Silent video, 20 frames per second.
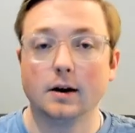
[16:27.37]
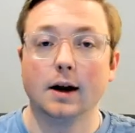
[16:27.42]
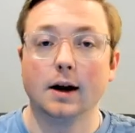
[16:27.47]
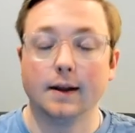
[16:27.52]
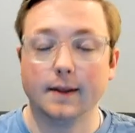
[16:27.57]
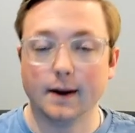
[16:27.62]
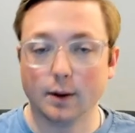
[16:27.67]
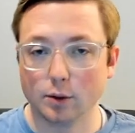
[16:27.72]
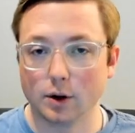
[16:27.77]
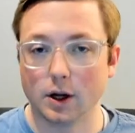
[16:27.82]
and
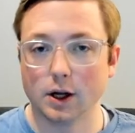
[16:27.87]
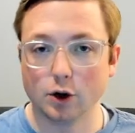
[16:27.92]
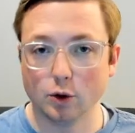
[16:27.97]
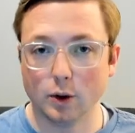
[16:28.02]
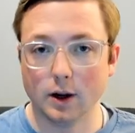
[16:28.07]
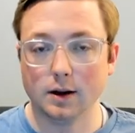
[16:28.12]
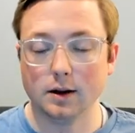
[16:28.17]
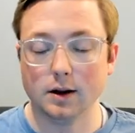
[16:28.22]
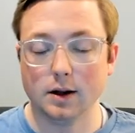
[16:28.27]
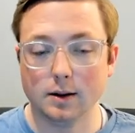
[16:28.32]
that will get you
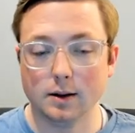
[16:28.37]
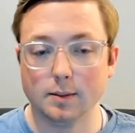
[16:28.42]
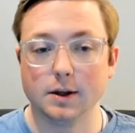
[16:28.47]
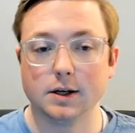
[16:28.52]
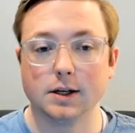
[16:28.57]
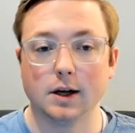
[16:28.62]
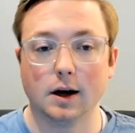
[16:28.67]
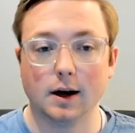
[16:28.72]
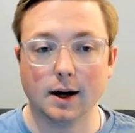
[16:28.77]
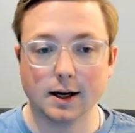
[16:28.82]
a
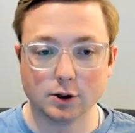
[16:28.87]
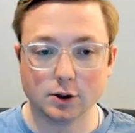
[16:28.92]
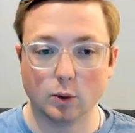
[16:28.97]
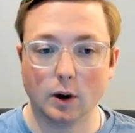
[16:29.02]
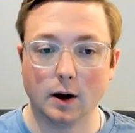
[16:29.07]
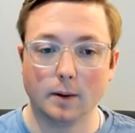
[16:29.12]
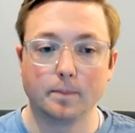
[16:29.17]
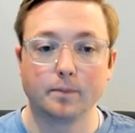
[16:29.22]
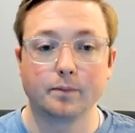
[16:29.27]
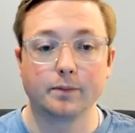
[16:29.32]
EBITDA as
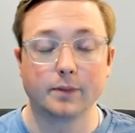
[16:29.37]
well.